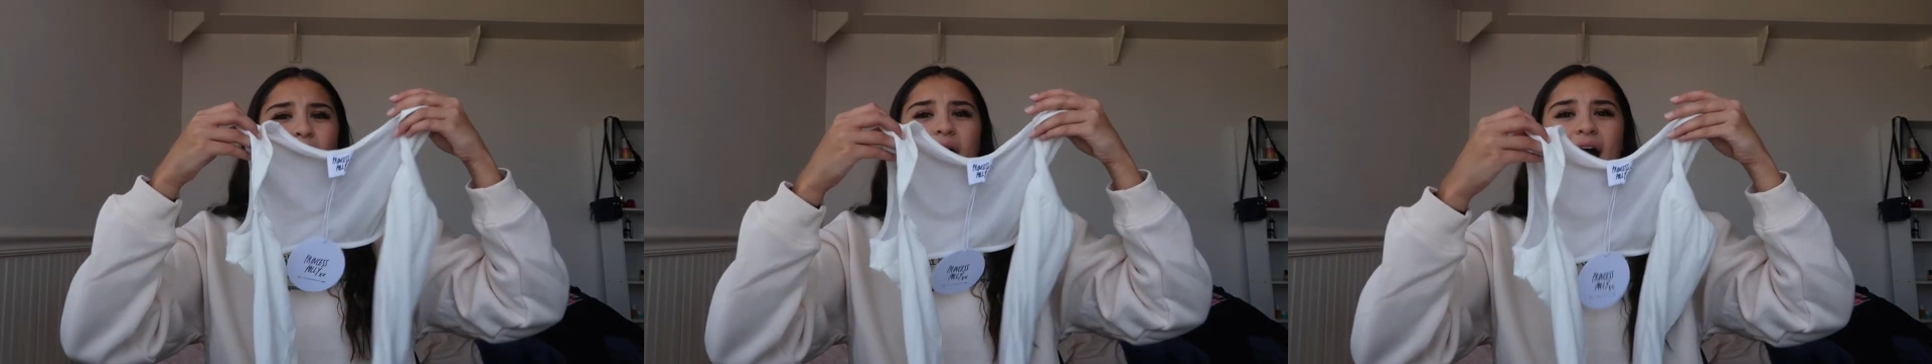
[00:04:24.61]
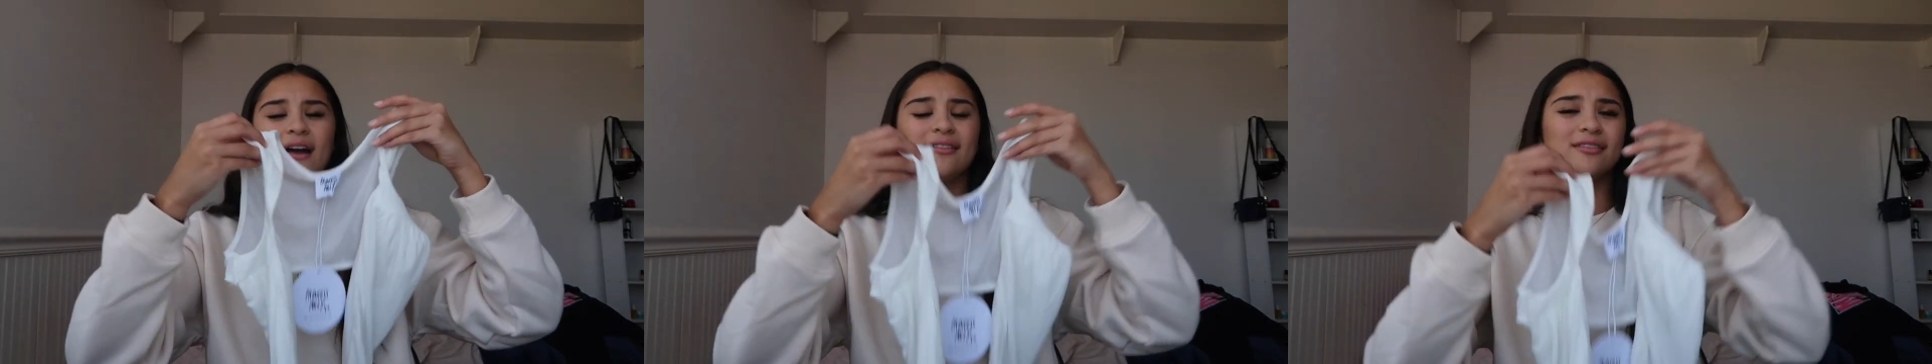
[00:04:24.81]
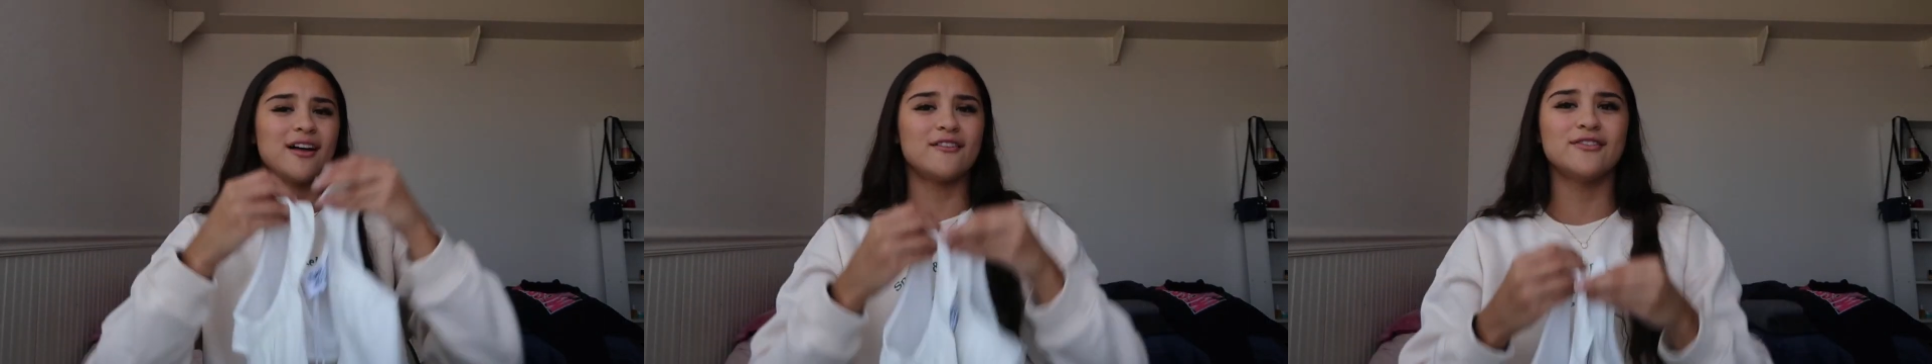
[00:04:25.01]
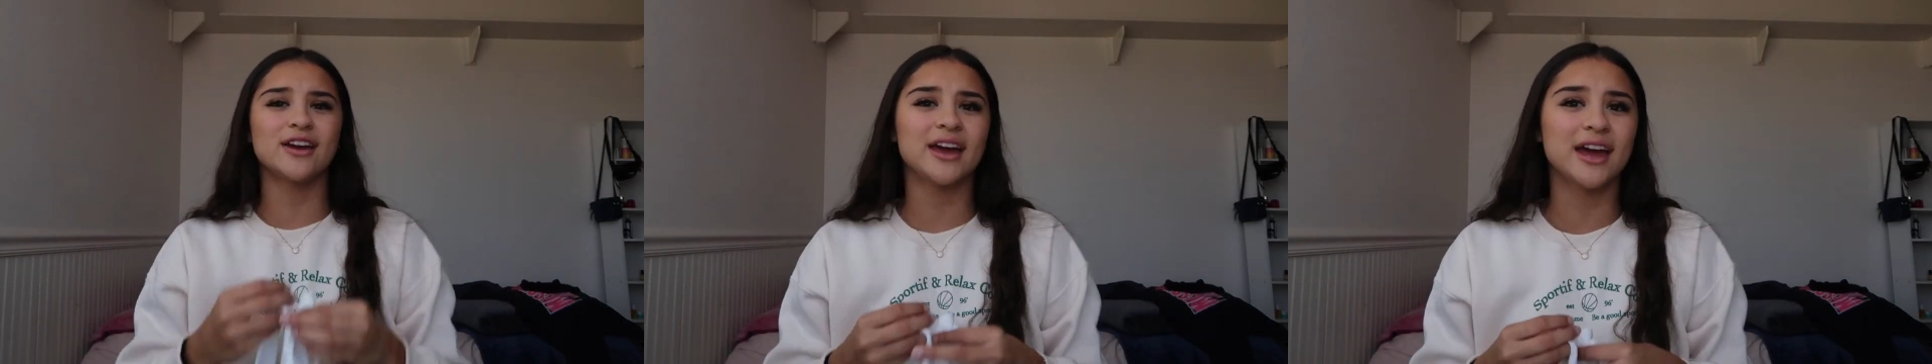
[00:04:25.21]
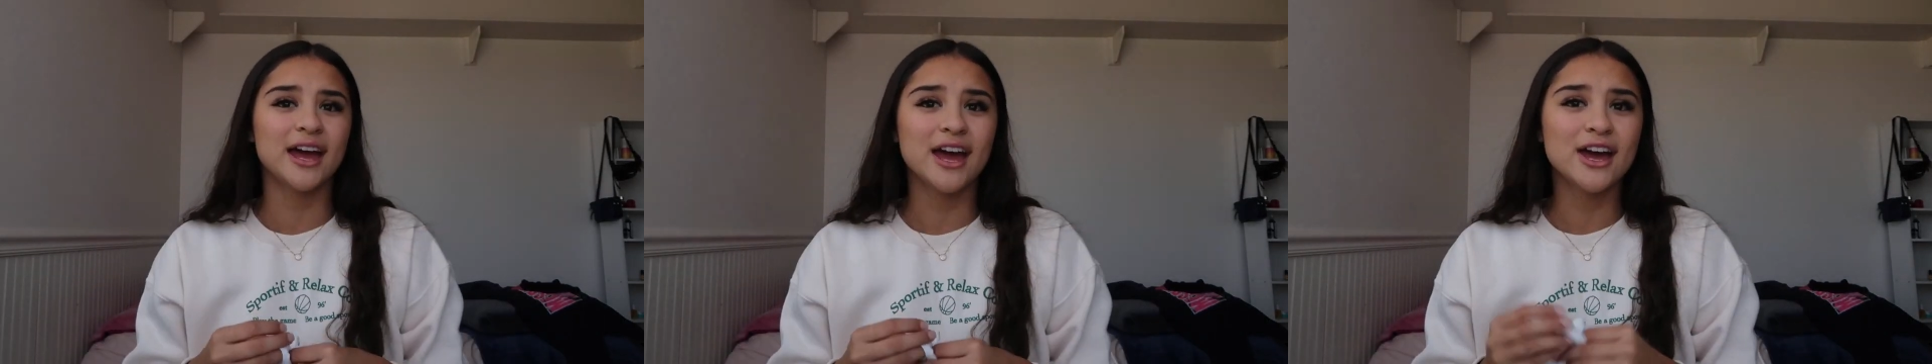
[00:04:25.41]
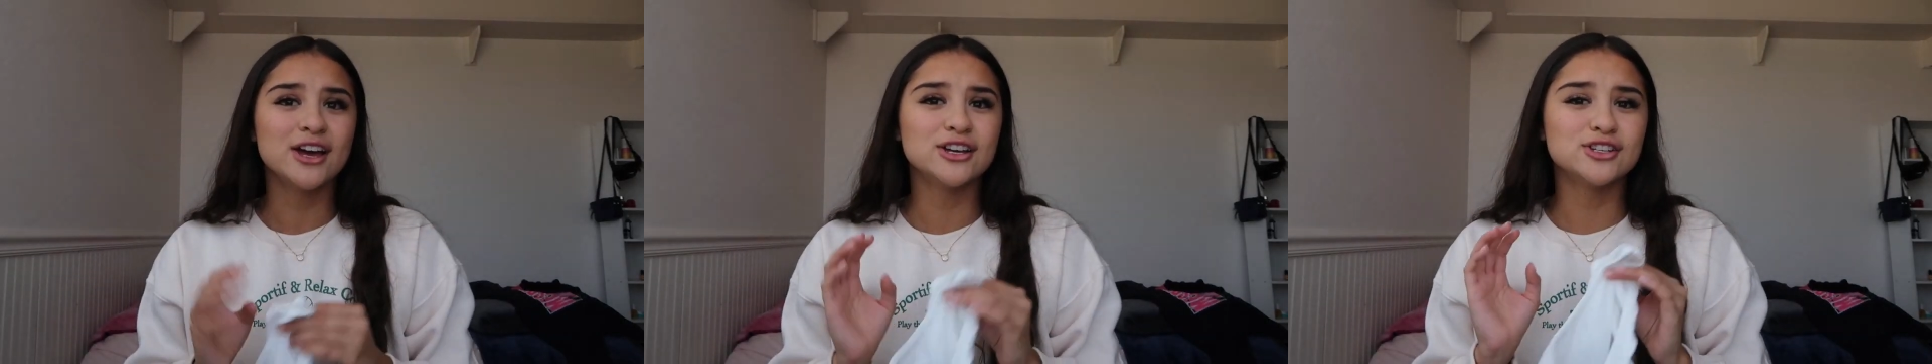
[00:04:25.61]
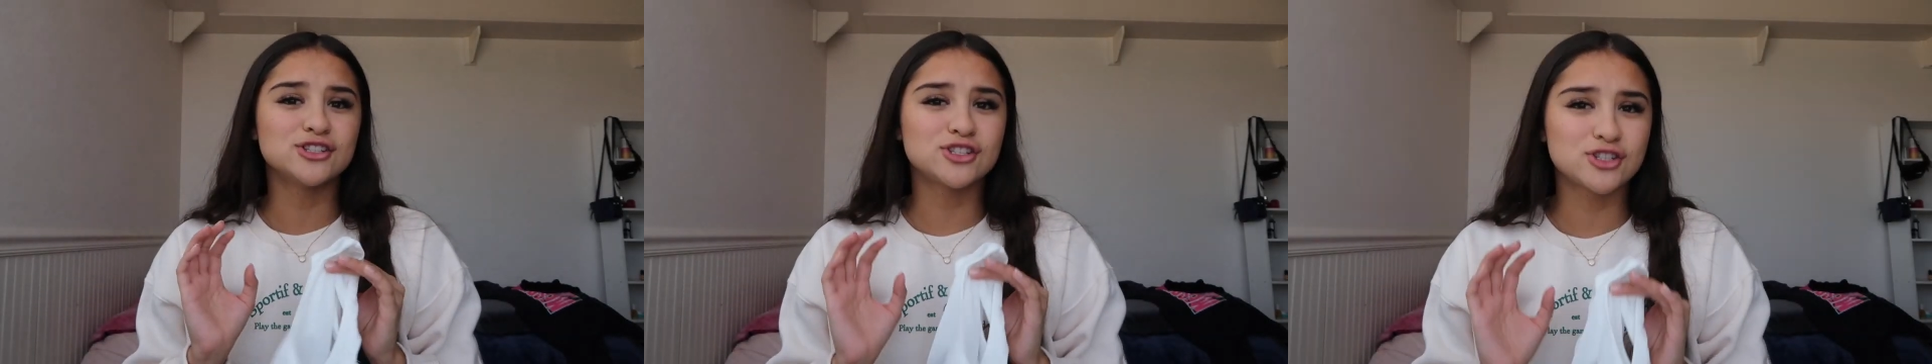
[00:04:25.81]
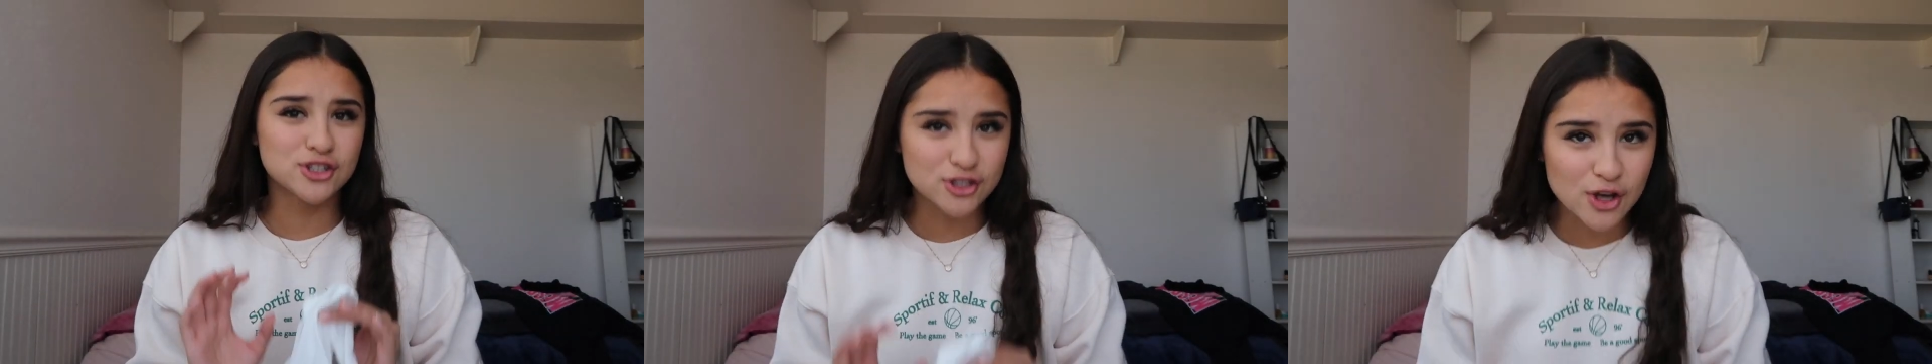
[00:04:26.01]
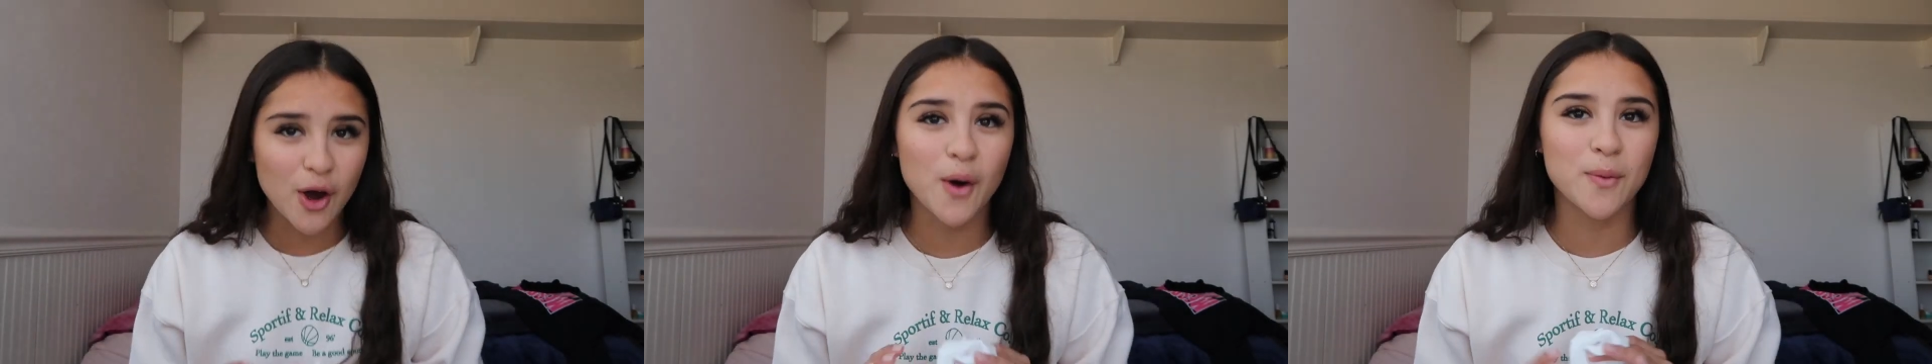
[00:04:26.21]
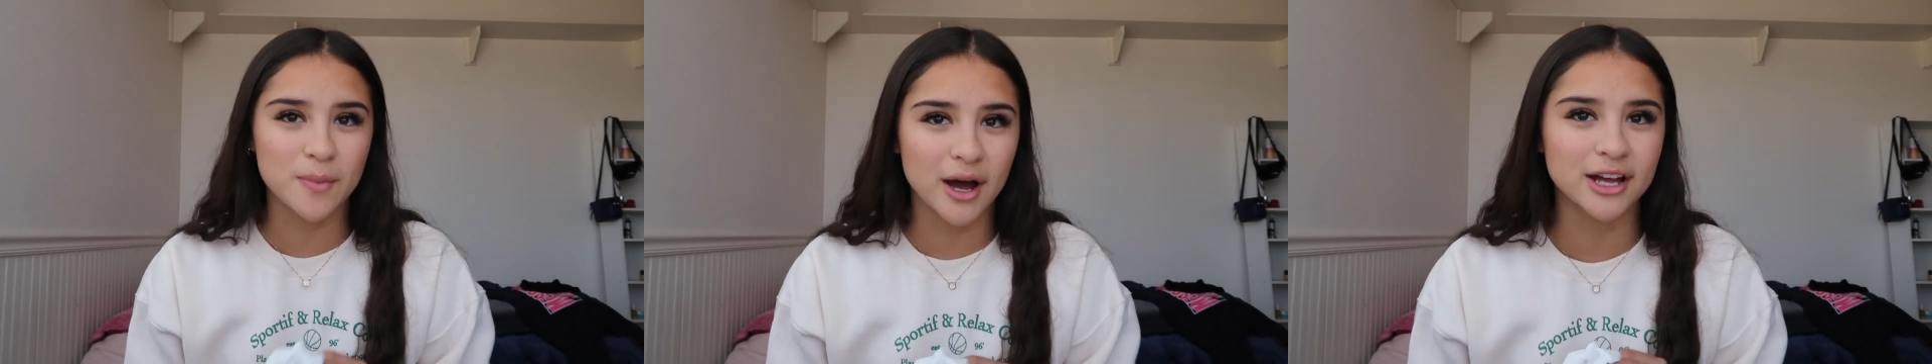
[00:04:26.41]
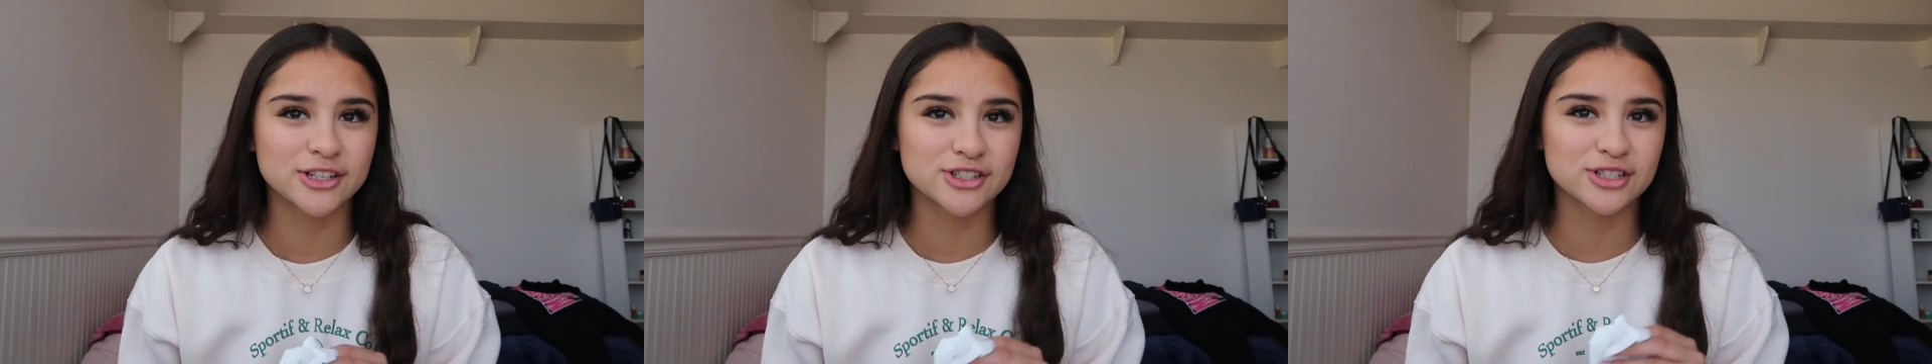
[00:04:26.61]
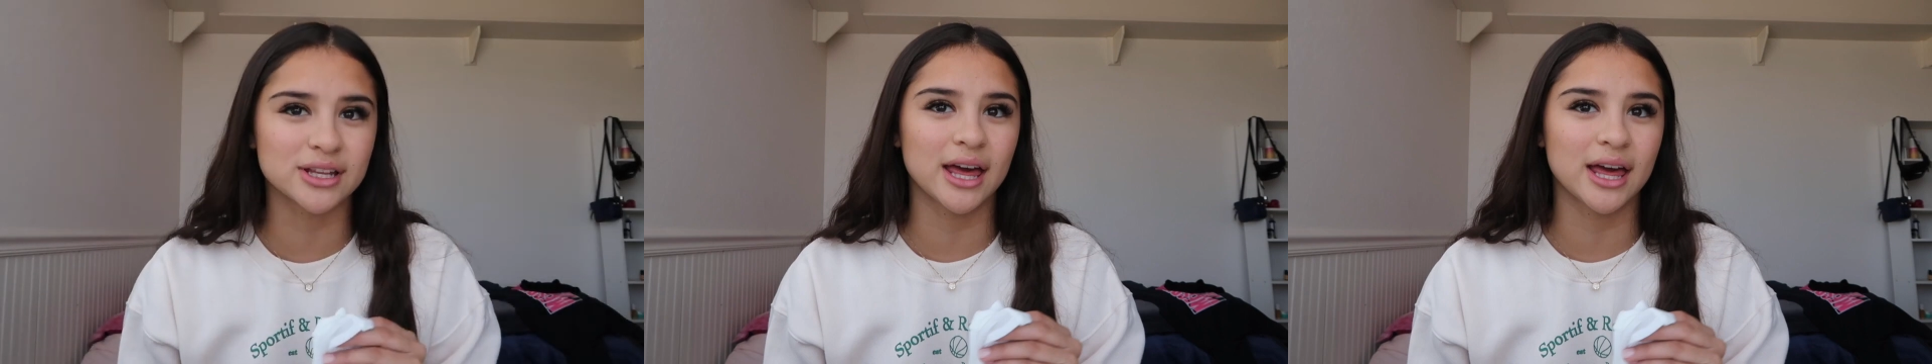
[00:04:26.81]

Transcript: I love it so much.